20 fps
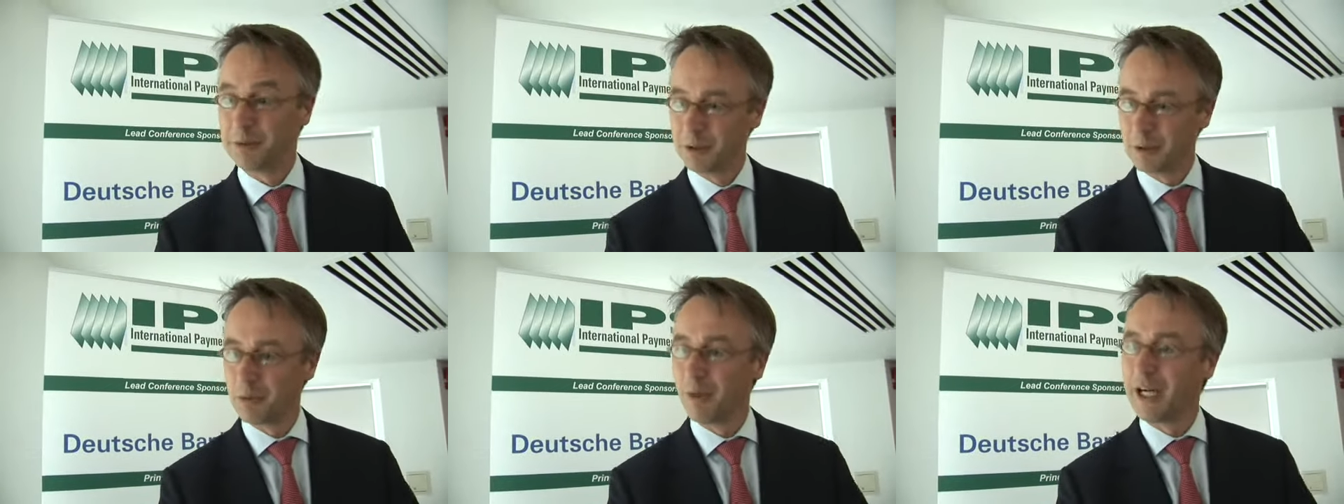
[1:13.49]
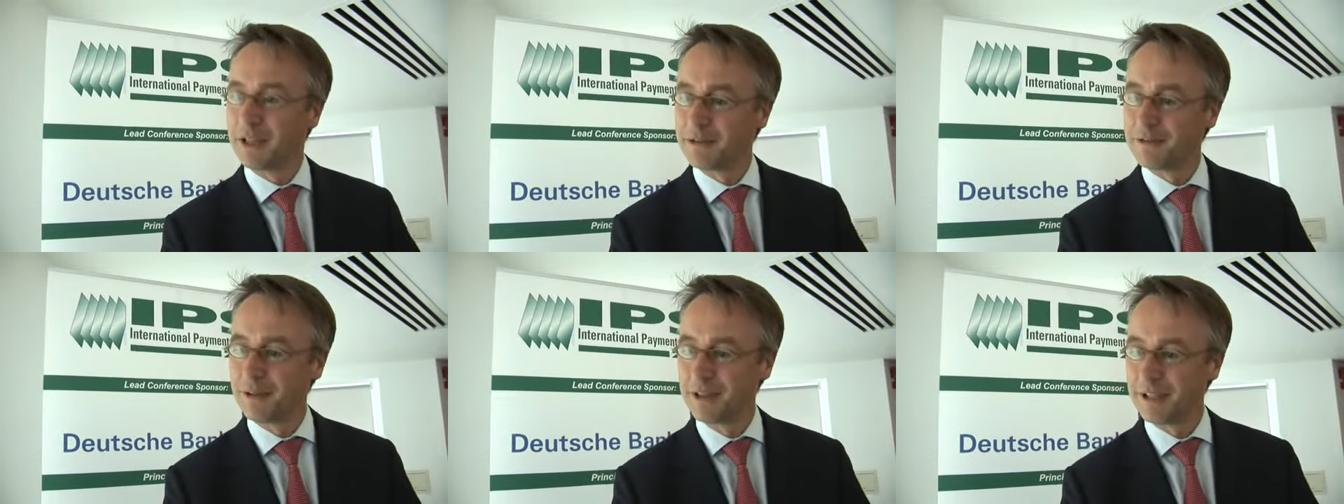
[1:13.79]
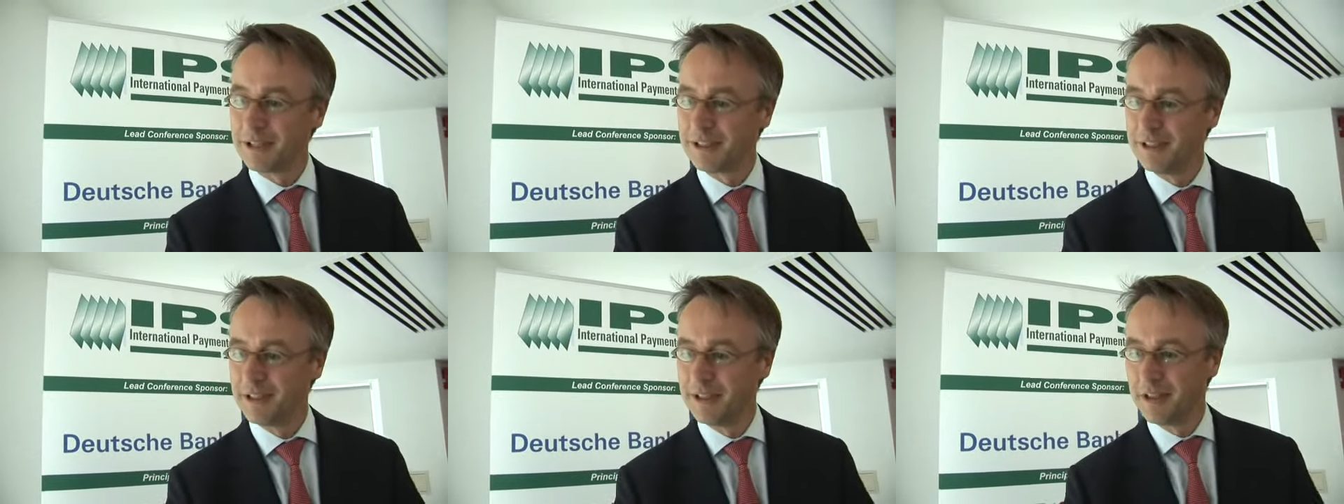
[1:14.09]
quite
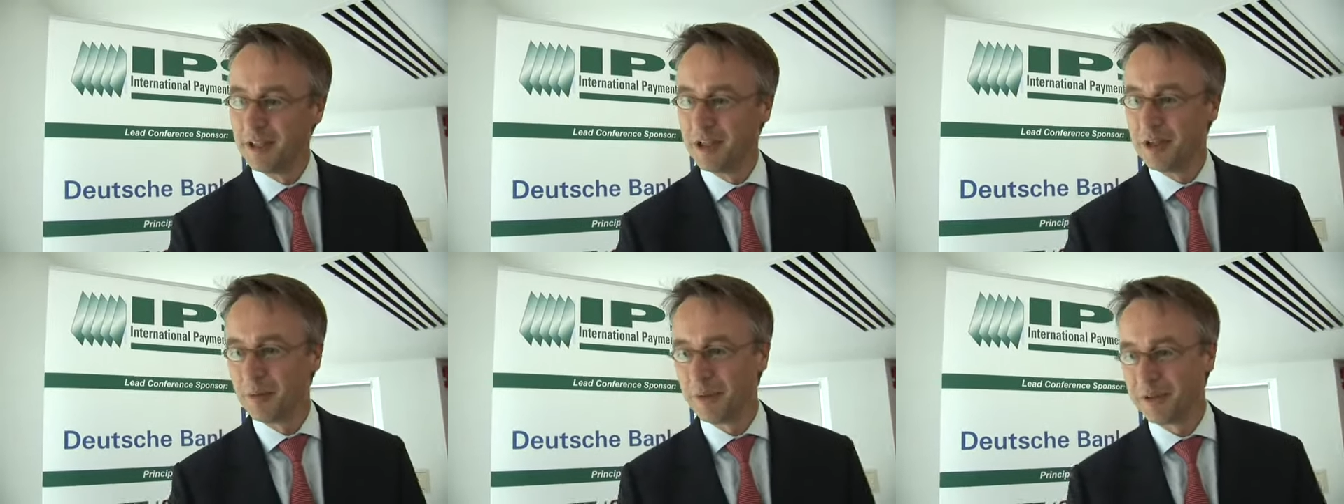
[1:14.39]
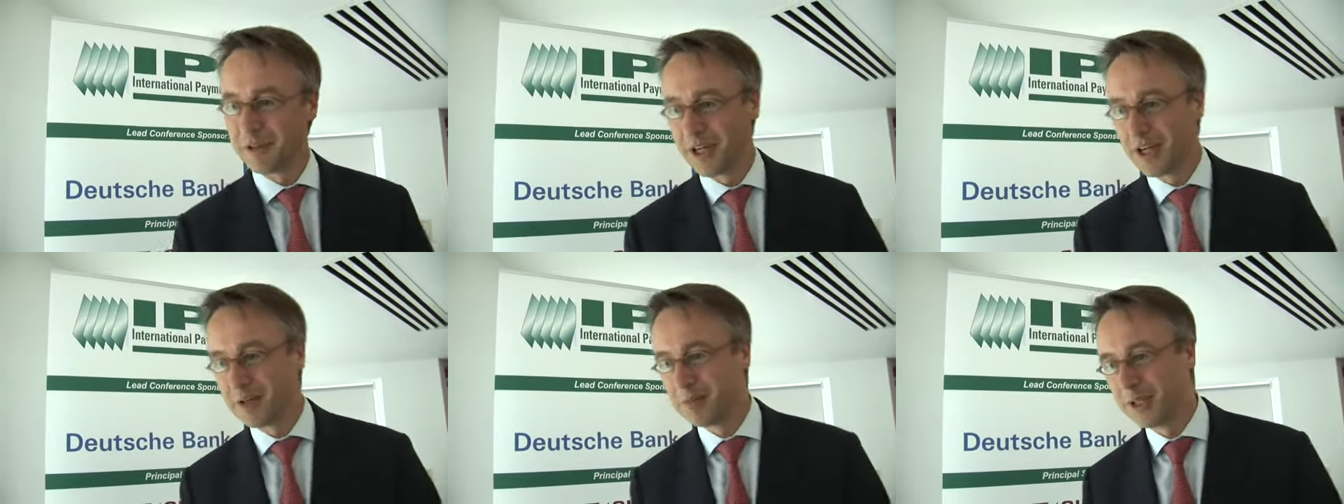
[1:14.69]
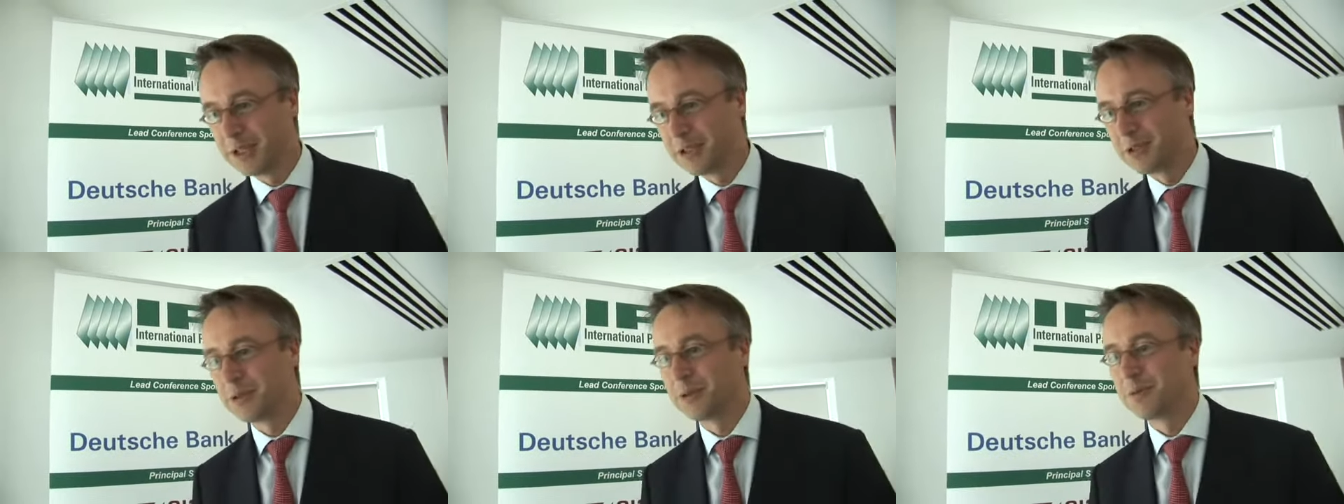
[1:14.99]
far, but how
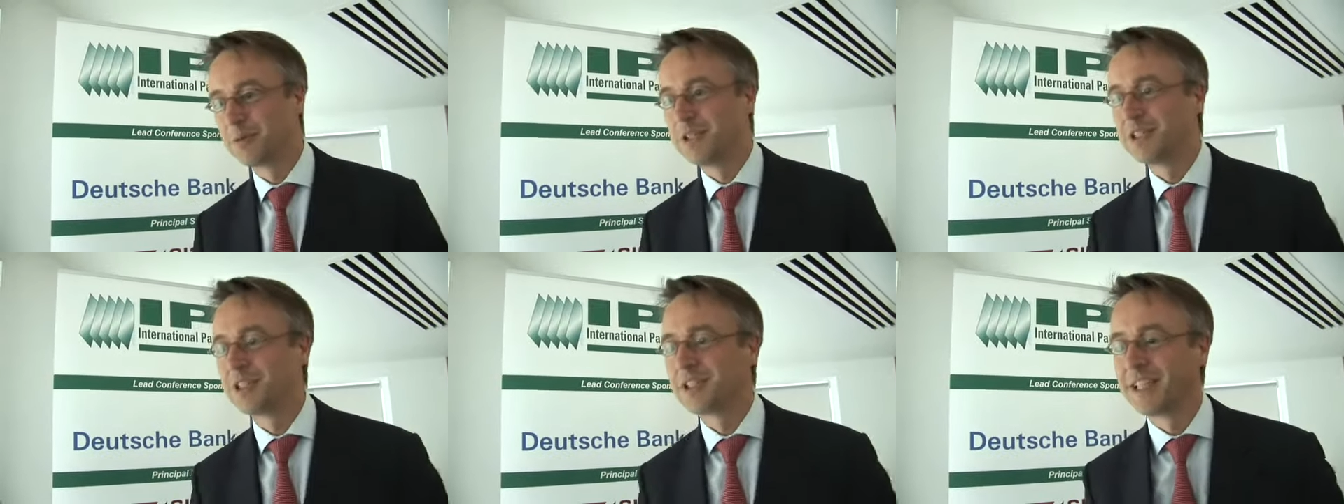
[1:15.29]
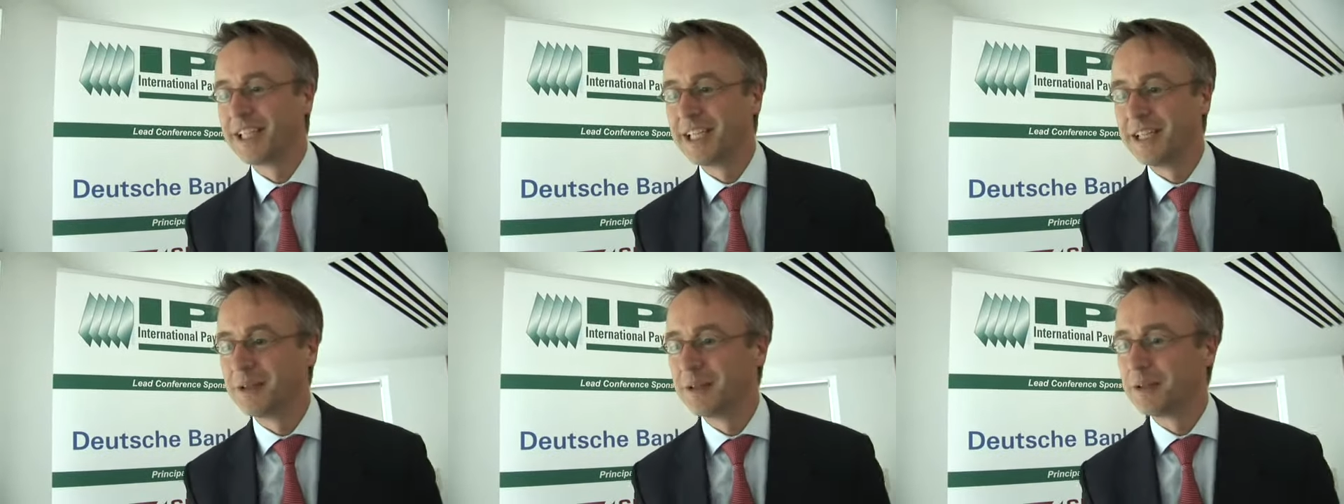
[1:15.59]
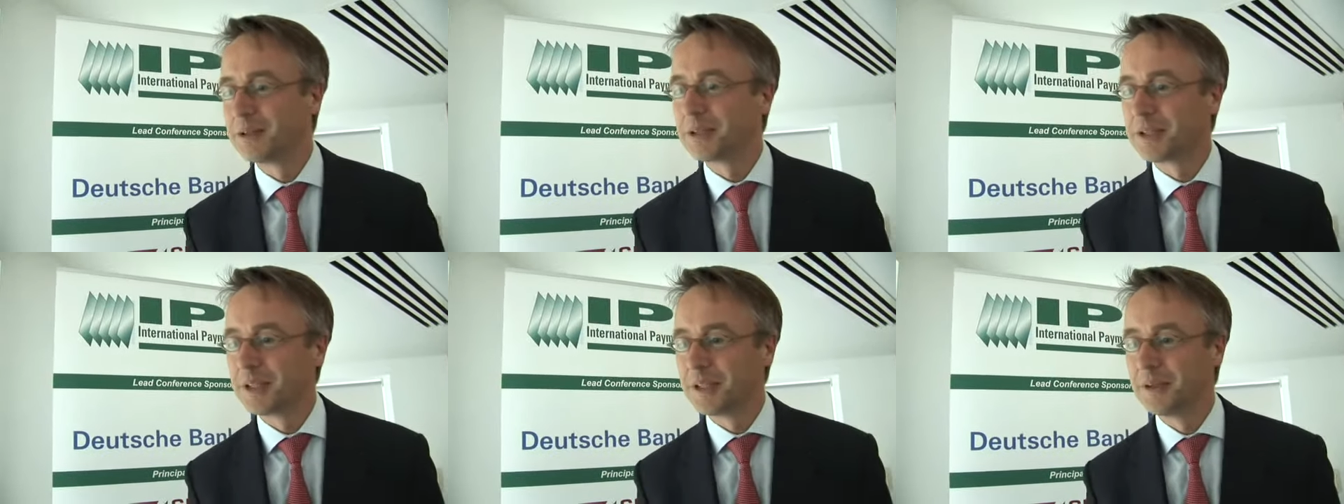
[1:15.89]
much should we stay
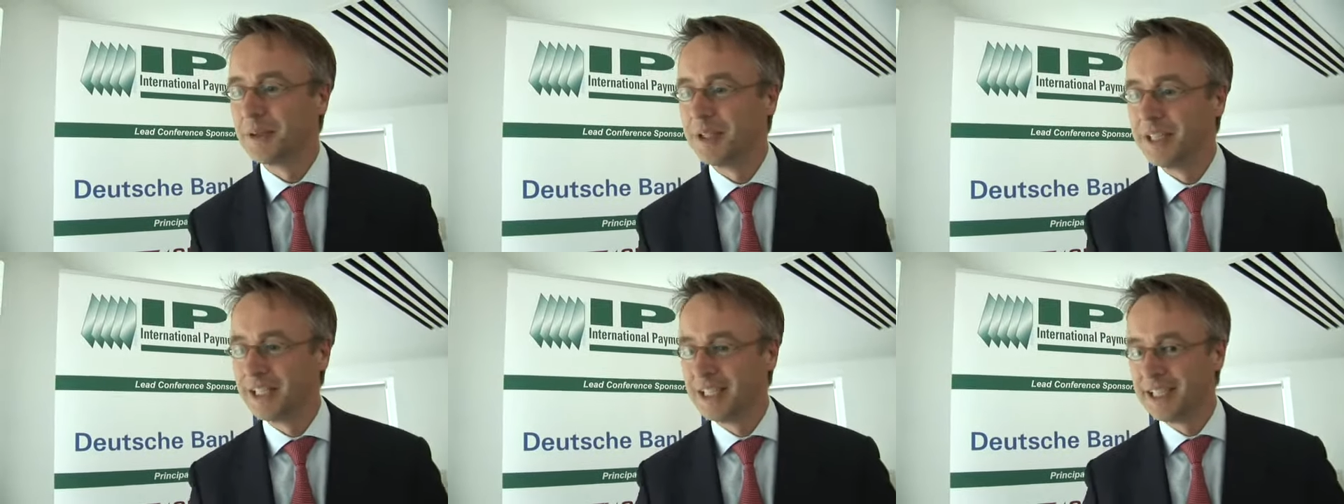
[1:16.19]
also?